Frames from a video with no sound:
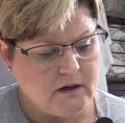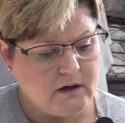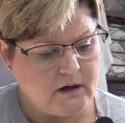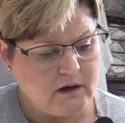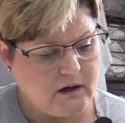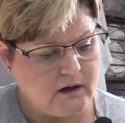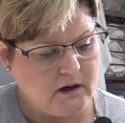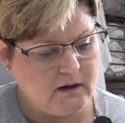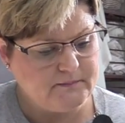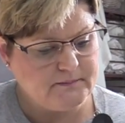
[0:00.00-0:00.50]

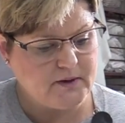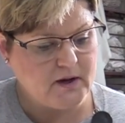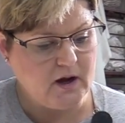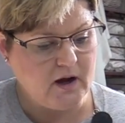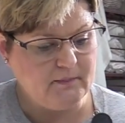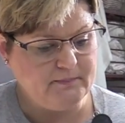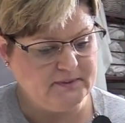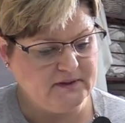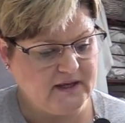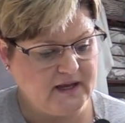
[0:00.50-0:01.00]

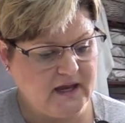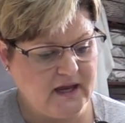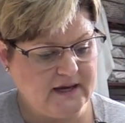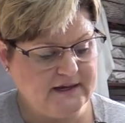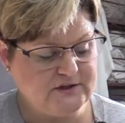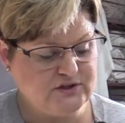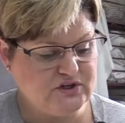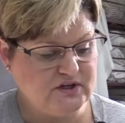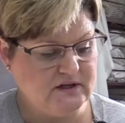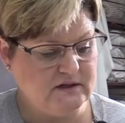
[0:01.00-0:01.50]

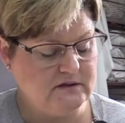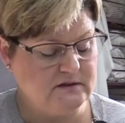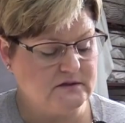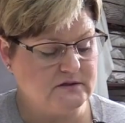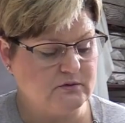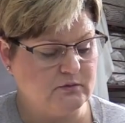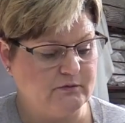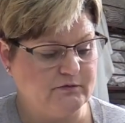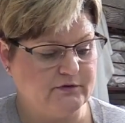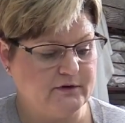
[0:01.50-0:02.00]

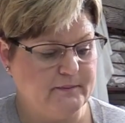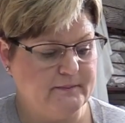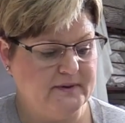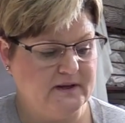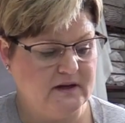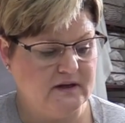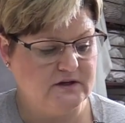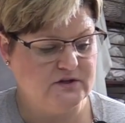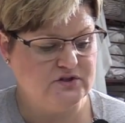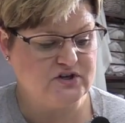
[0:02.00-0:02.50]
Complications from
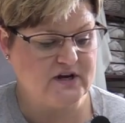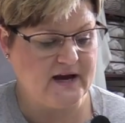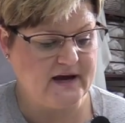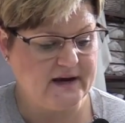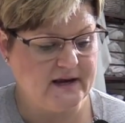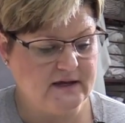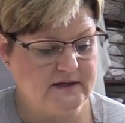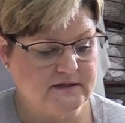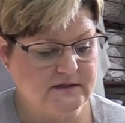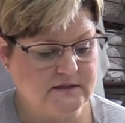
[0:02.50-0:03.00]

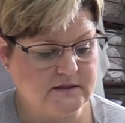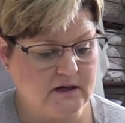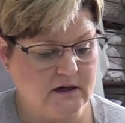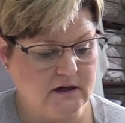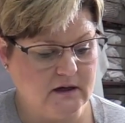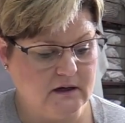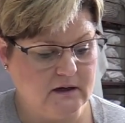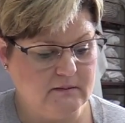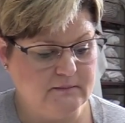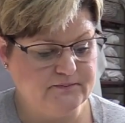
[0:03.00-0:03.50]
meningitis,
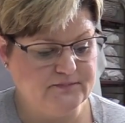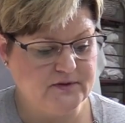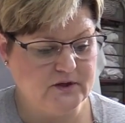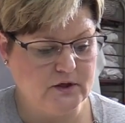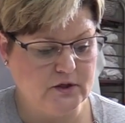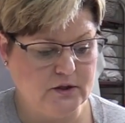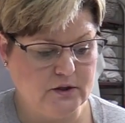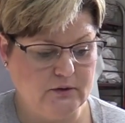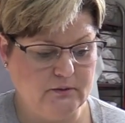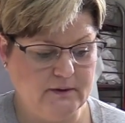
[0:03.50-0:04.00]

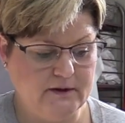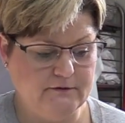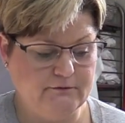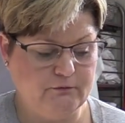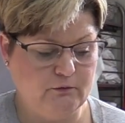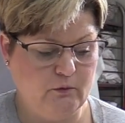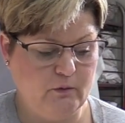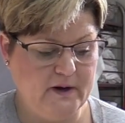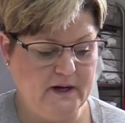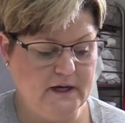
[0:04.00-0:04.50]
if
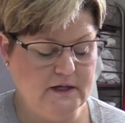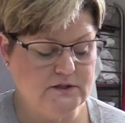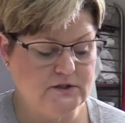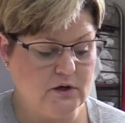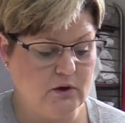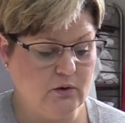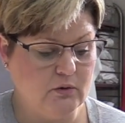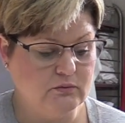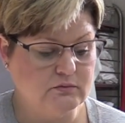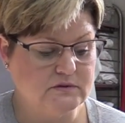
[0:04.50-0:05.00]
we
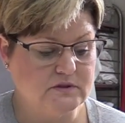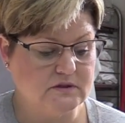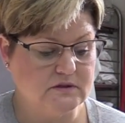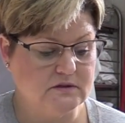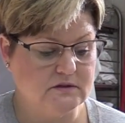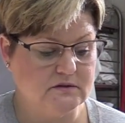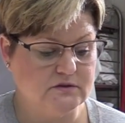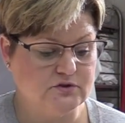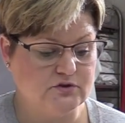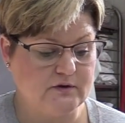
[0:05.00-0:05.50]

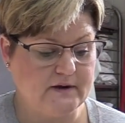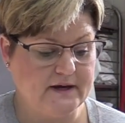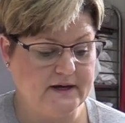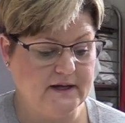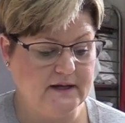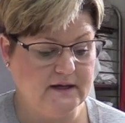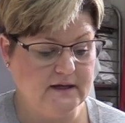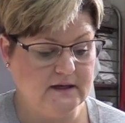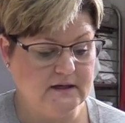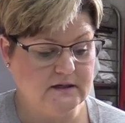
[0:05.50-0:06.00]
don't try
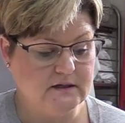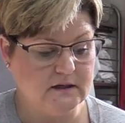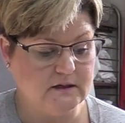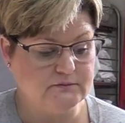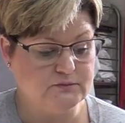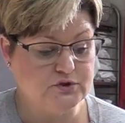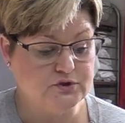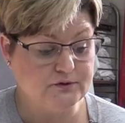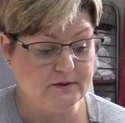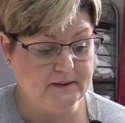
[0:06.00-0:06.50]
to
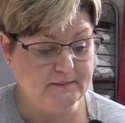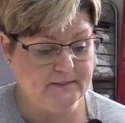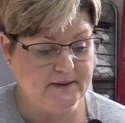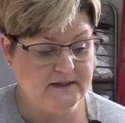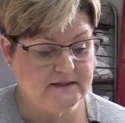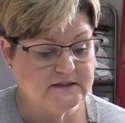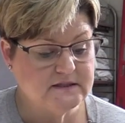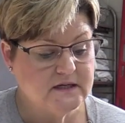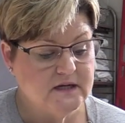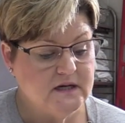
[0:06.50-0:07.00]
get
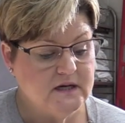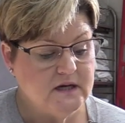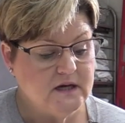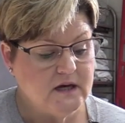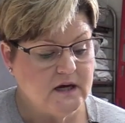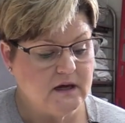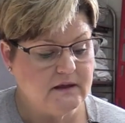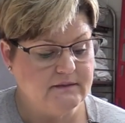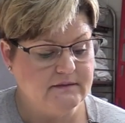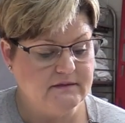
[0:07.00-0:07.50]
treatment,
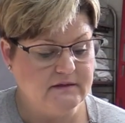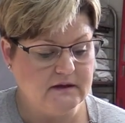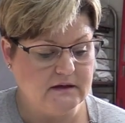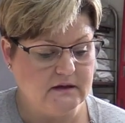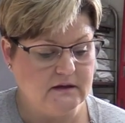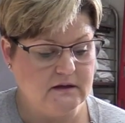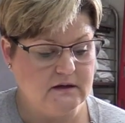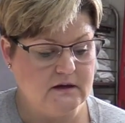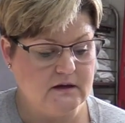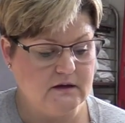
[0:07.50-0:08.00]

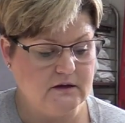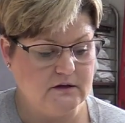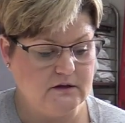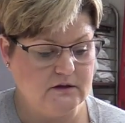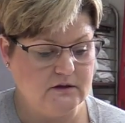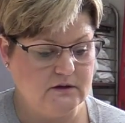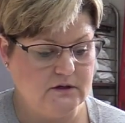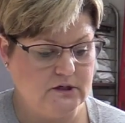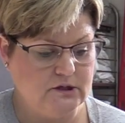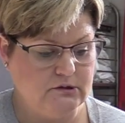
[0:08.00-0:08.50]
then
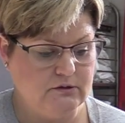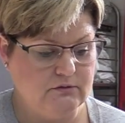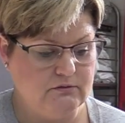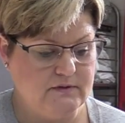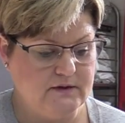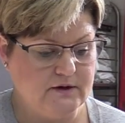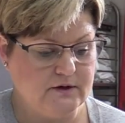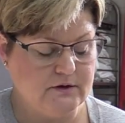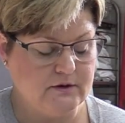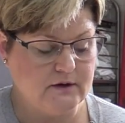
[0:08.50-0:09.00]

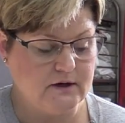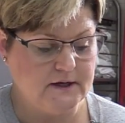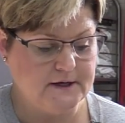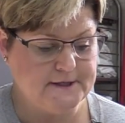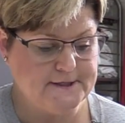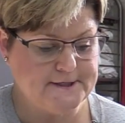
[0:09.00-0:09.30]
their